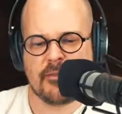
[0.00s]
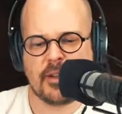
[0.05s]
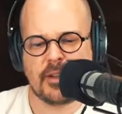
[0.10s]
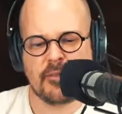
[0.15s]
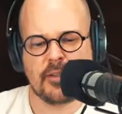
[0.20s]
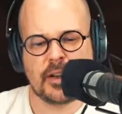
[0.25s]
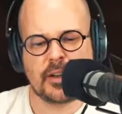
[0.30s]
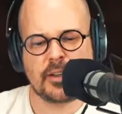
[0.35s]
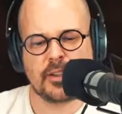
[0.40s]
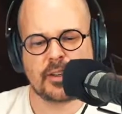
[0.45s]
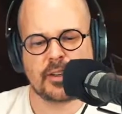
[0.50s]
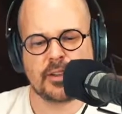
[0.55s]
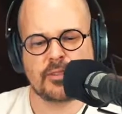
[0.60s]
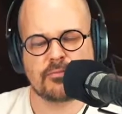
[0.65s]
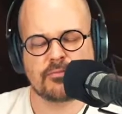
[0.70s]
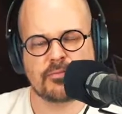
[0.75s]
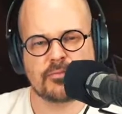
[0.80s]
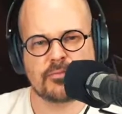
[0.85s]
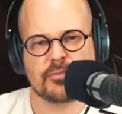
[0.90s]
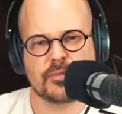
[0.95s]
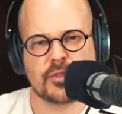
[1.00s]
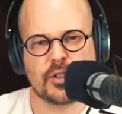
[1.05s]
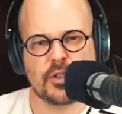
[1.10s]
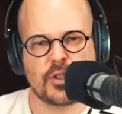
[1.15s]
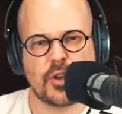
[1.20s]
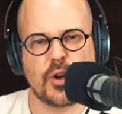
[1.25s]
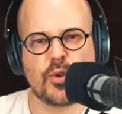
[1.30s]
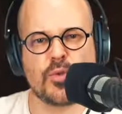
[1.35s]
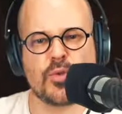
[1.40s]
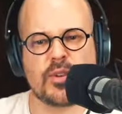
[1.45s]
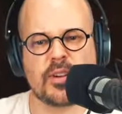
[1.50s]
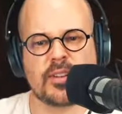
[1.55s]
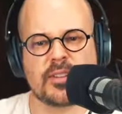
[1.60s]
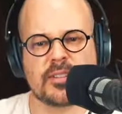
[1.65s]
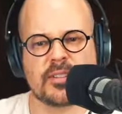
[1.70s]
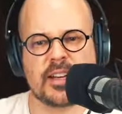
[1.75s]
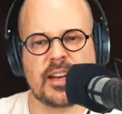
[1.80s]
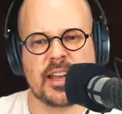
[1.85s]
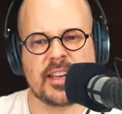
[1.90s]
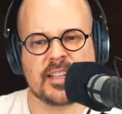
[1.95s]
a very low
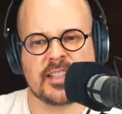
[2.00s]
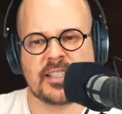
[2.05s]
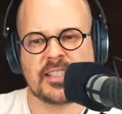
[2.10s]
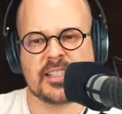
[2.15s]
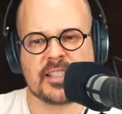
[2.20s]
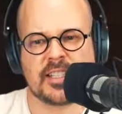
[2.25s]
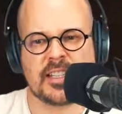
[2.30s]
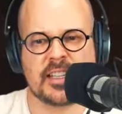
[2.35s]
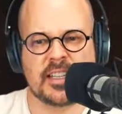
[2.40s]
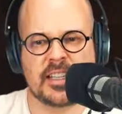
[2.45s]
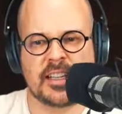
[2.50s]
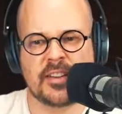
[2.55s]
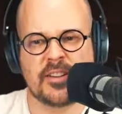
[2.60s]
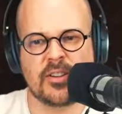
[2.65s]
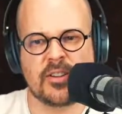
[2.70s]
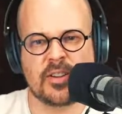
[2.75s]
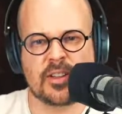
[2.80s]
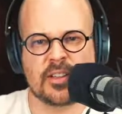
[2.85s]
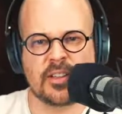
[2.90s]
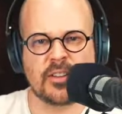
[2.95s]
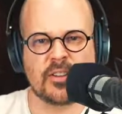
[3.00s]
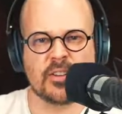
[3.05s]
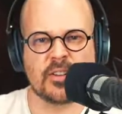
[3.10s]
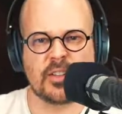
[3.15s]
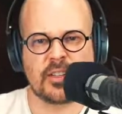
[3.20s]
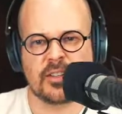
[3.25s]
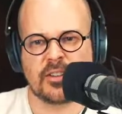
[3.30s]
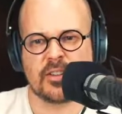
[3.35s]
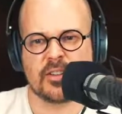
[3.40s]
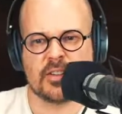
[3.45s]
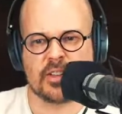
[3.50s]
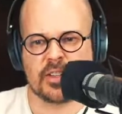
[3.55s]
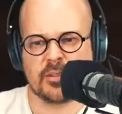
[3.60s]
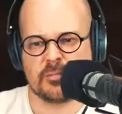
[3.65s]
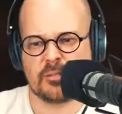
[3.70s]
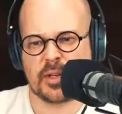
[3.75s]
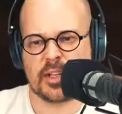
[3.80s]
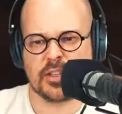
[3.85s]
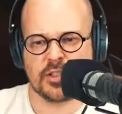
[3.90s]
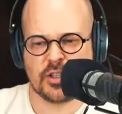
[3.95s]
latency on the
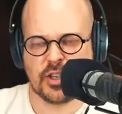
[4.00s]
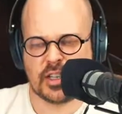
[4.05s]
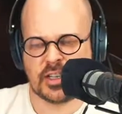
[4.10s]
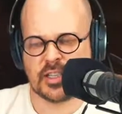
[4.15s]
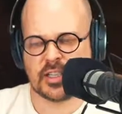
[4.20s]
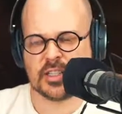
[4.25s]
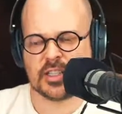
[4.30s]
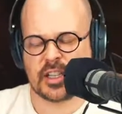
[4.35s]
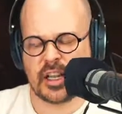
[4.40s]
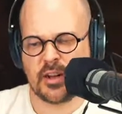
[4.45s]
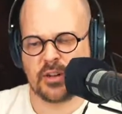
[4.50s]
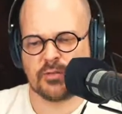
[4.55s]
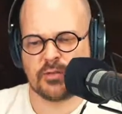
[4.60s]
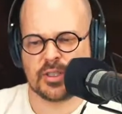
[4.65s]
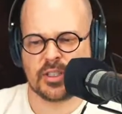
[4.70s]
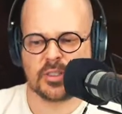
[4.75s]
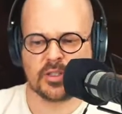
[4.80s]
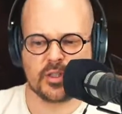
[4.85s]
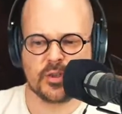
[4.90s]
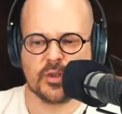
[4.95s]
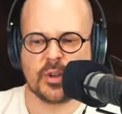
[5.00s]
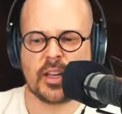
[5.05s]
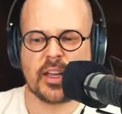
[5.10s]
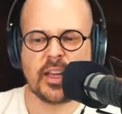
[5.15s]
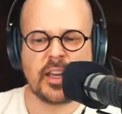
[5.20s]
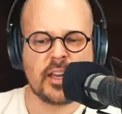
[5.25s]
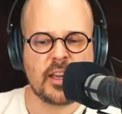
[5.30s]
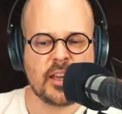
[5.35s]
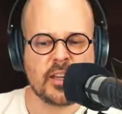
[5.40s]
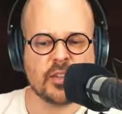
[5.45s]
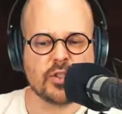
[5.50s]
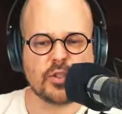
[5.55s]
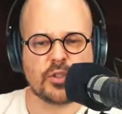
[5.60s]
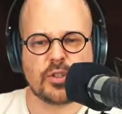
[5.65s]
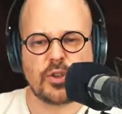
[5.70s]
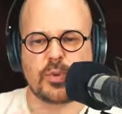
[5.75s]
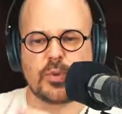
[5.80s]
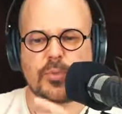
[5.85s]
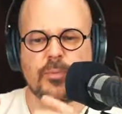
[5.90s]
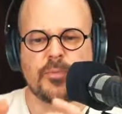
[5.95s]
picture and the sound, and
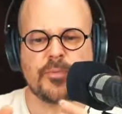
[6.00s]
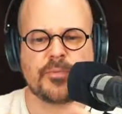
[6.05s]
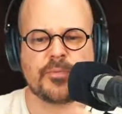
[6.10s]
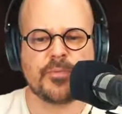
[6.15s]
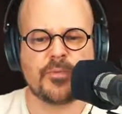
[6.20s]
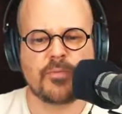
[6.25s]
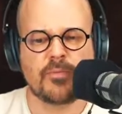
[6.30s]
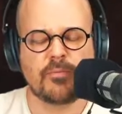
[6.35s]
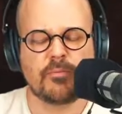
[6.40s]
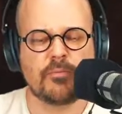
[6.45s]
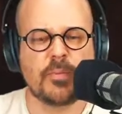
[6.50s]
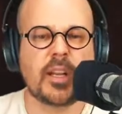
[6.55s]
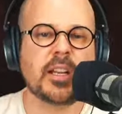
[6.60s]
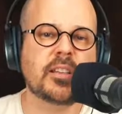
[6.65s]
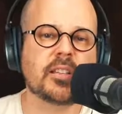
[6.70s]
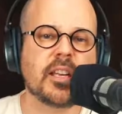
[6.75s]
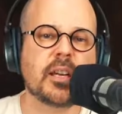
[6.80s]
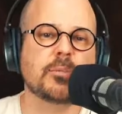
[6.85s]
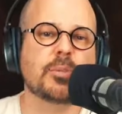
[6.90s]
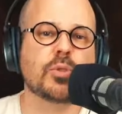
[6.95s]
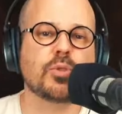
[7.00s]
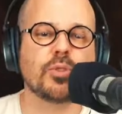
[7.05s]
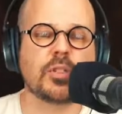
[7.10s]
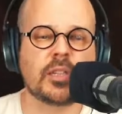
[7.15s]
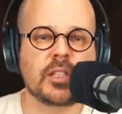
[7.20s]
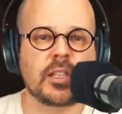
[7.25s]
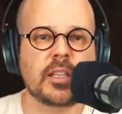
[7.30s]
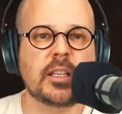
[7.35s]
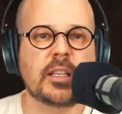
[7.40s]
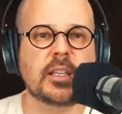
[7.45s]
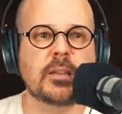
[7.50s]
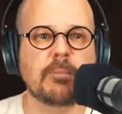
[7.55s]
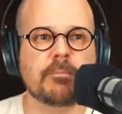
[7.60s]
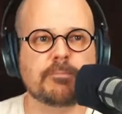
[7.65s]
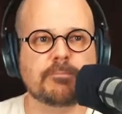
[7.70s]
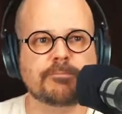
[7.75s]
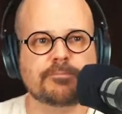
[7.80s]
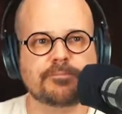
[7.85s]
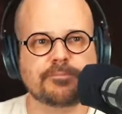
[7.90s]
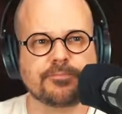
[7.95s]
so many times you see
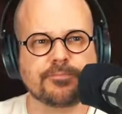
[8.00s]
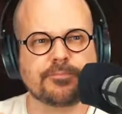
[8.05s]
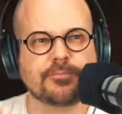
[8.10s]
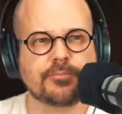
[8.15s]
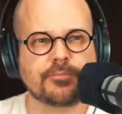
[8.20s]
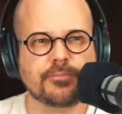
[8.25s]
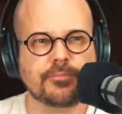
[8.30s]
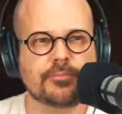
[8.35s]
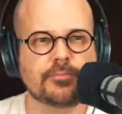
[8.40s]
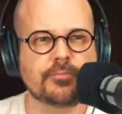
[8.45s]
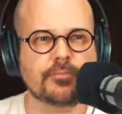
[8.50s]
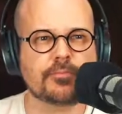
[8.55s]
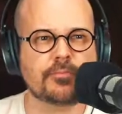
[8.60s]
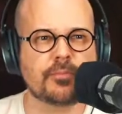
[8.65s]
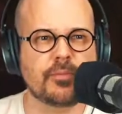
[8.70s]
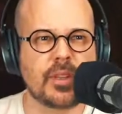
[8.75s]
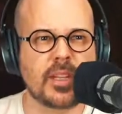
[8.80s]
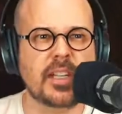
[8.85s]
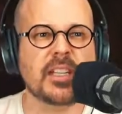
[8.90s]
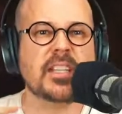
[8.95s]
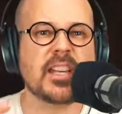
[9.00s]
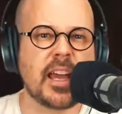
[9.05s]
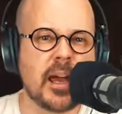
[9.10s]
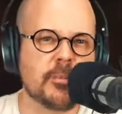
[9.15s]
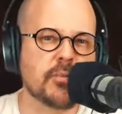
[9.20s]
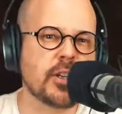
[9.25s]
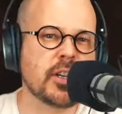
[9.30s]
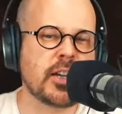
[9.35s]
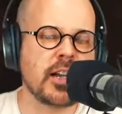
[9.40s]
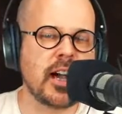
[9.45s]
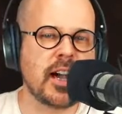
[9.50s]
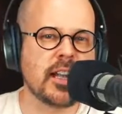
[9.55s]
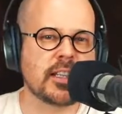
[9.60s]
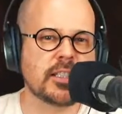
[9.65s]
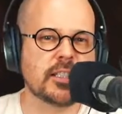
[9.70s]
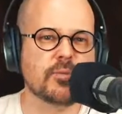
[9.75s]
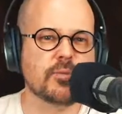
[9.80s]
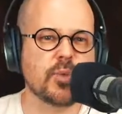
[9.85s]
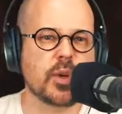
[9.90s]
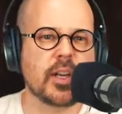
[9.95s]
these capture
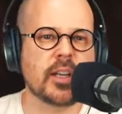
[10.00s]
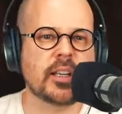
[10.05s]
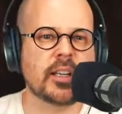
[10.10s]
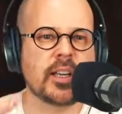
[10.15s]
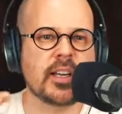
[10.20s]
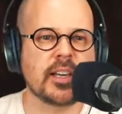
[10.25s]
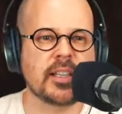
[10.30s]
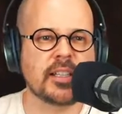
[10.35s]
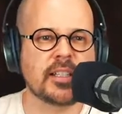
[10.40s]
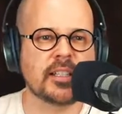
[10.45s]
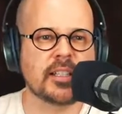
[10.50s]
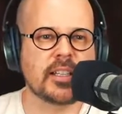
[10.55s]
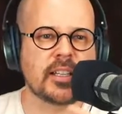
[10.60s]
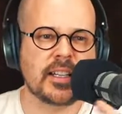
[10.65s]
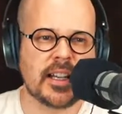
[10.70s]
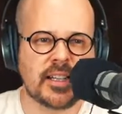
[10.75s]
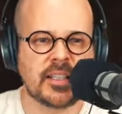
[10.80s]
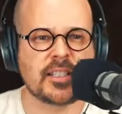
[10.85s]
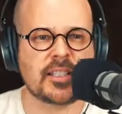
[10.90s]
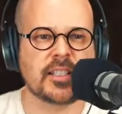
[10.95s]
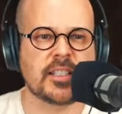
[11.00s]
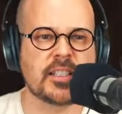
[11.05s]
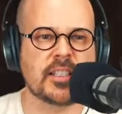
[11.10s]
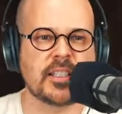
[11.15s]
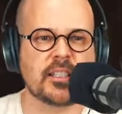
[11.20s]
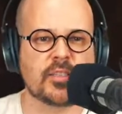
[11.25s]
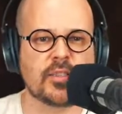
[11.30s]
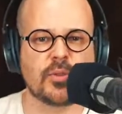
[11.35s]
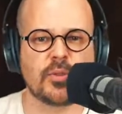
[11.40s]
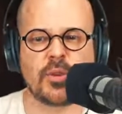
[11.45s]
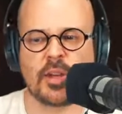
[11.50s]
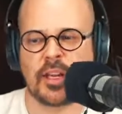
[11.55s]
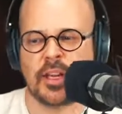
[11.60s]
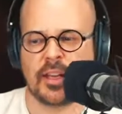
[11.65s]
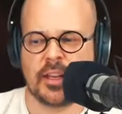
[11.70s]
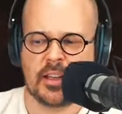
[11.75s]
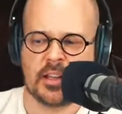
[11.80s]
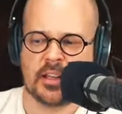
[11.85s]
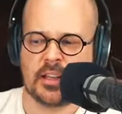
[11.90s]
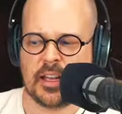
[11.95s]
cards where there is a latency. So
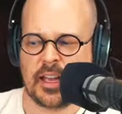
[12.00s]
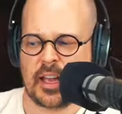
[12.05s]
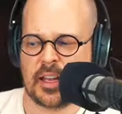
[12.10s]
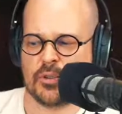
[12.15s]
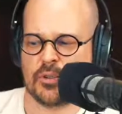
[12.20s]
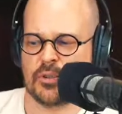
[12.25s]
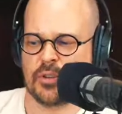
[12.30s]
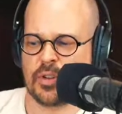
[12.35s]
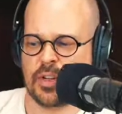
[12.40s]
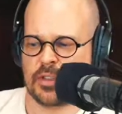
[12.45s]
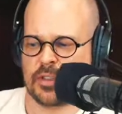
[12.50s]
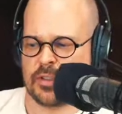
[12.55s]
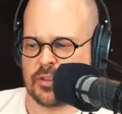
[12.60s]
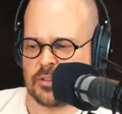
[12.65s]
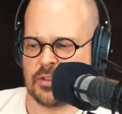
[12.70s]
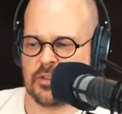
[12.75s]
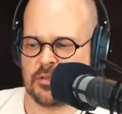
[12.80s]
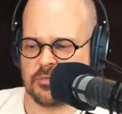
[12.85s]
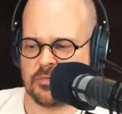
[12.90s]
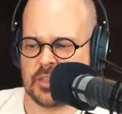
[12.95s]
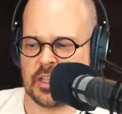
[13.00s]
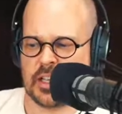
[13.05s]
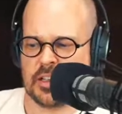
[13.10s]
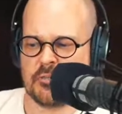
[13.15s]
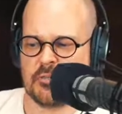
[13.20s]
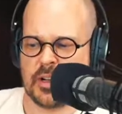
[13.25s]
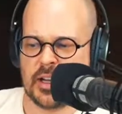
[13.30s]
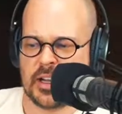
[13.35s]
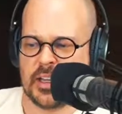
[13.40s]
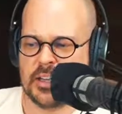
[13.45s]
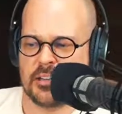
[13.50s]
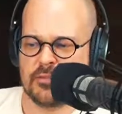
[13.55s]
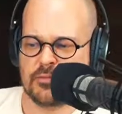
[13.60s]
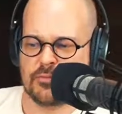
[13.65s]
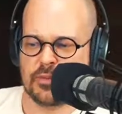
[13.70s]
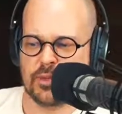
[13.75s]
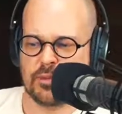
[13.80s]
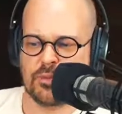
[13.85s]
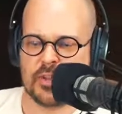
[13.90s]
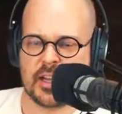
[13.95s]
I could not get my
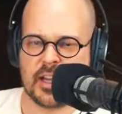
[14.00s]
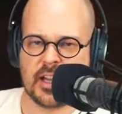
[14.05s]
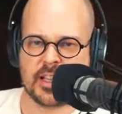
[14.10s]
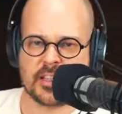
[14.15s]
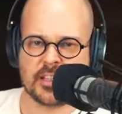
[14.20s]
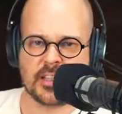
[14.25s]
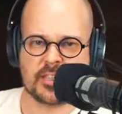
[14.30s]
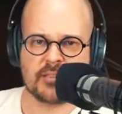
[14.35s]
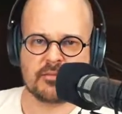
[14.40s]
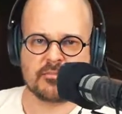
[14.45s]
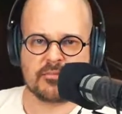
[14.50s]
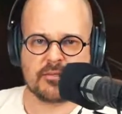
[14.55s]
Rodecaster